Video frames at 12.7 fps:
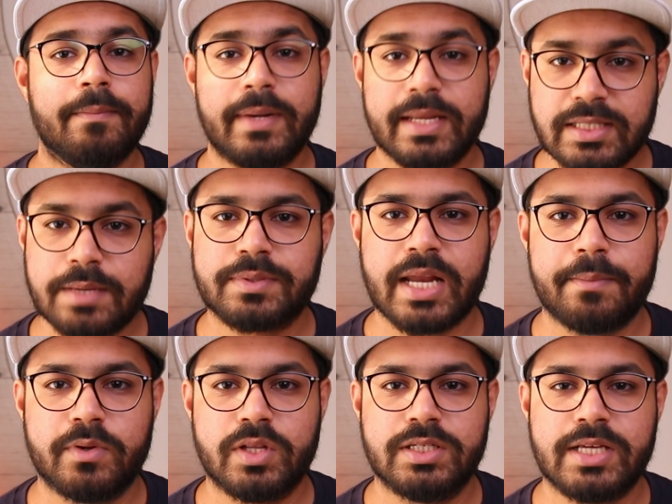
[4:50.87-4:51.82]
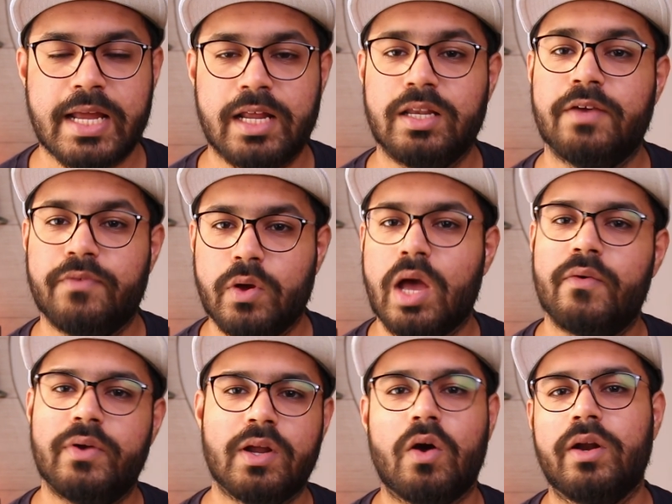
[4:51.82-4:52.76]
Please subscribe to the channel if you
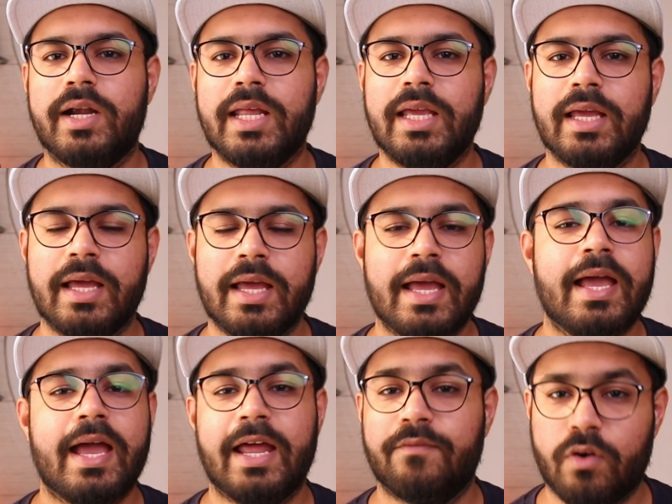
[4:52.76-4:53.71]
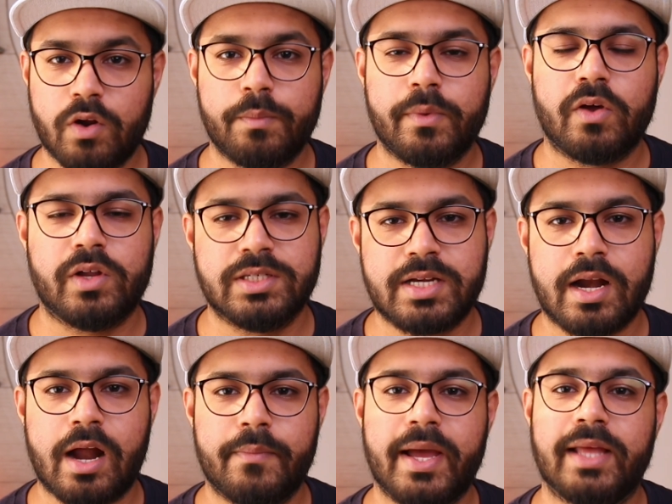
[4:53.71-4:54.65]
haven't already and follow me on
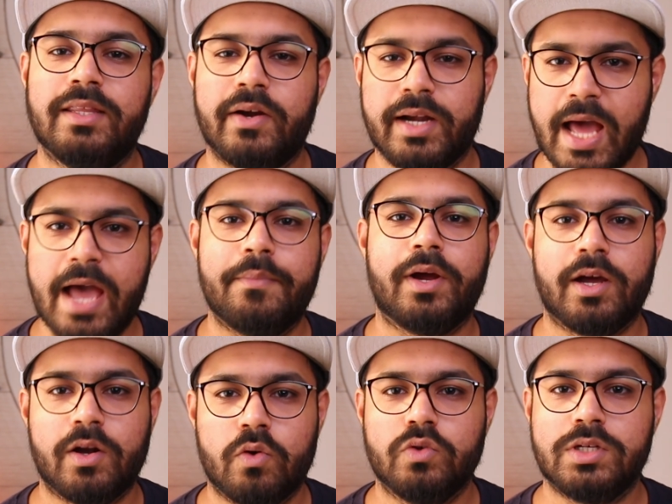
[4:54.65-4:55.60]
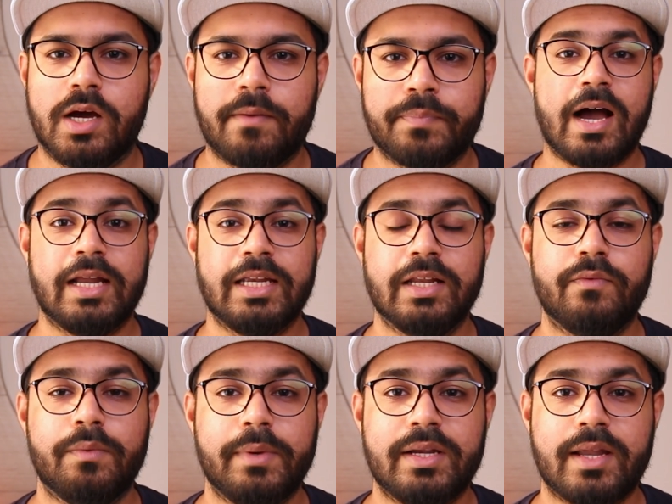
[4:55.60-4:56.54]
Instagram at the rate Ojha. Until
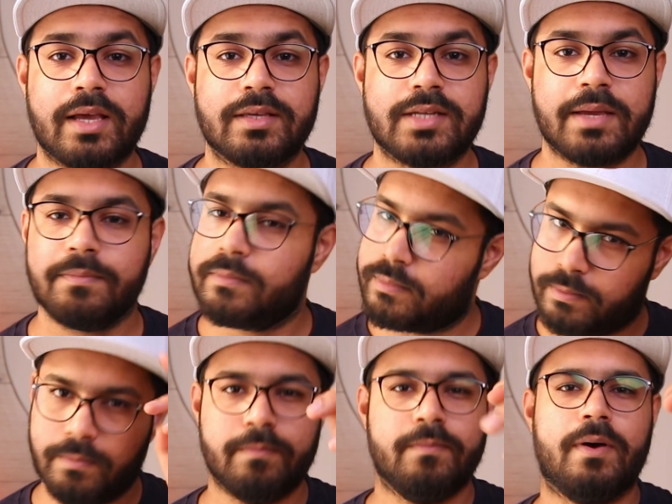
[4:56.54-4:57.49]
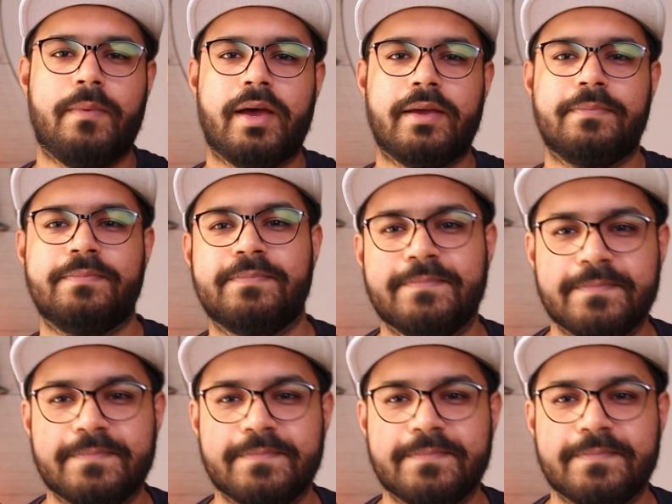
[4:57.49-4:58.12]
we meet next time, bye bye.